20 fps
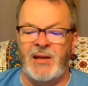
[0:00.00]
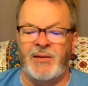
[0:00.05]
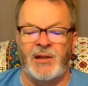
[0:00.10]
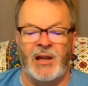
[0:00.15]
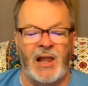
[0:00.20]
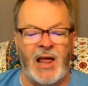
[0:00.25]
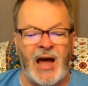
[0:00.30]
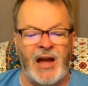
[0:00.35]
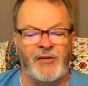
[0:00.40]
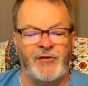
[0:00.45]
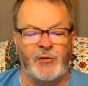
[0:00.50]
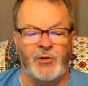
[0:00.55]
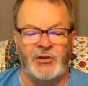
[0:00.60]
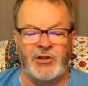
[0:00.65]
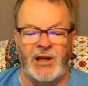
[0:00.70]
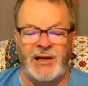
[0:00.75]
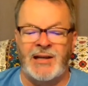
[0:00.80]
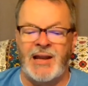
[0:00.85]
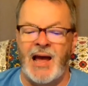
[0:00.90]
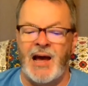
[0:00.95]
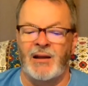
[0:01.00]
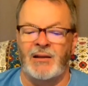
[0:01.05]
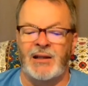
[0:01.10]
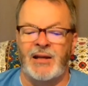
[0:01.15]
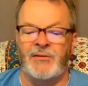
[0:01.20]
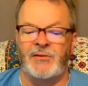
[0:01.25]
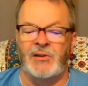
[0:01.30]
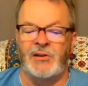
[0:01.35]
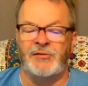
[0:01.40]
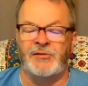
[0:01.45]
In the life which I now
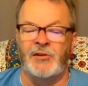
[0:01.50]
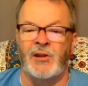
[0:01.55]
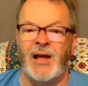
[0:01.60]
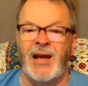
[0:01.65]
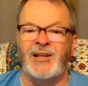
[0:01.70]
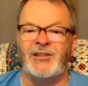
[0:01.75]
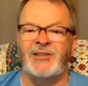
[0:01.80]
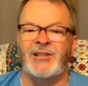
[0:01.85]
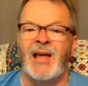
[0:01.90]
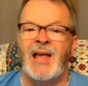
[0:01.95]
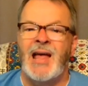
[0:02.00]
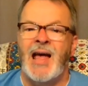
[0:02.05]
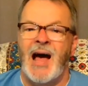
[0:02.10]
live in the flesh,